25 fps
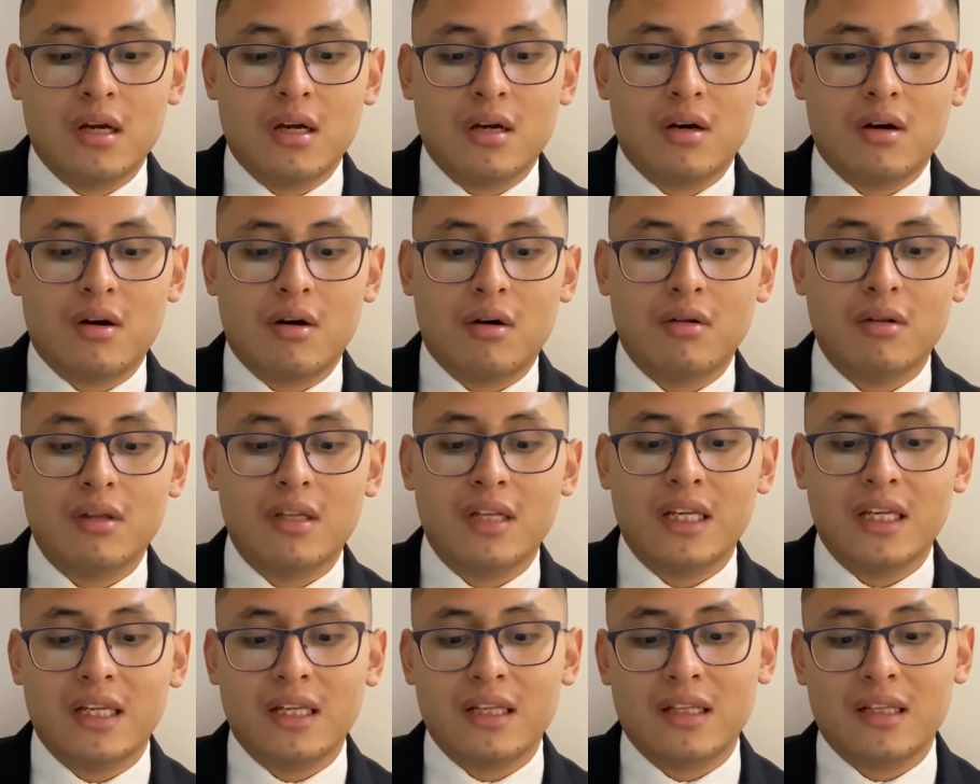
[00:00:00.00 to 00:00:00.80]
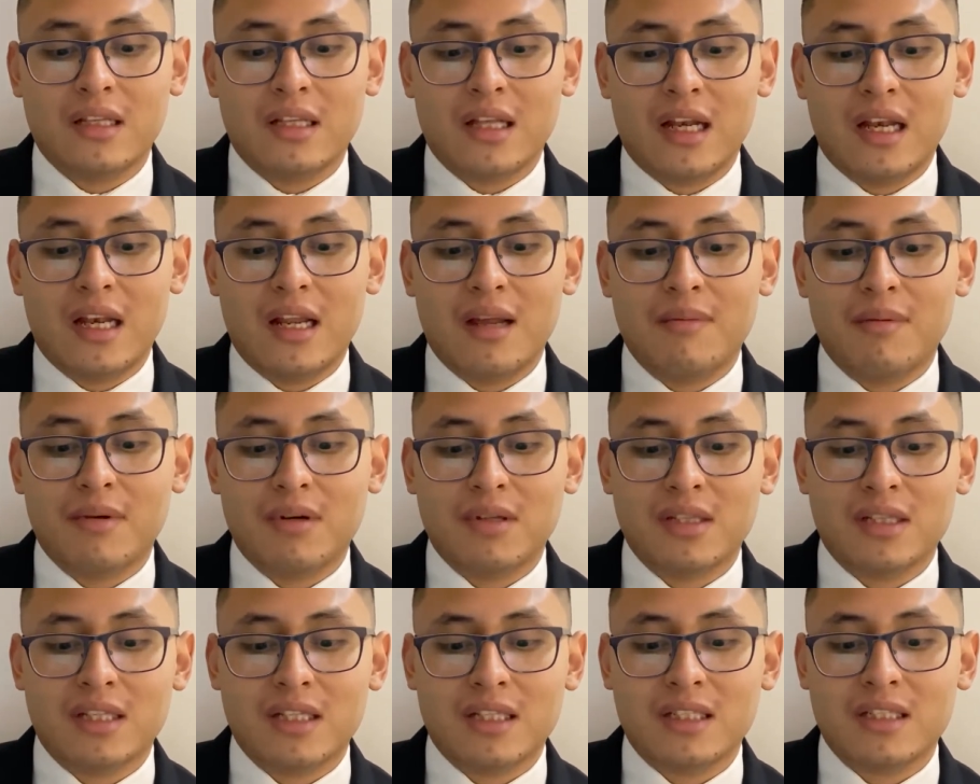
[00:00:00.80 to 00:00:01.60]
Only the liver
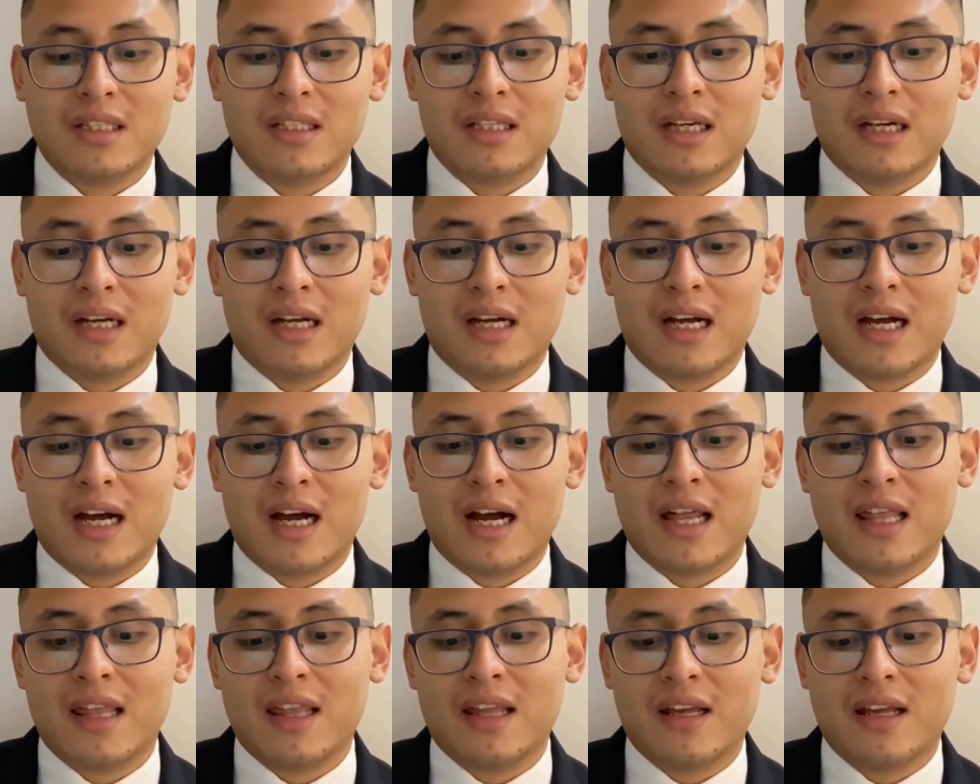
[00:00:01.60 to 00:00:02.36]
test had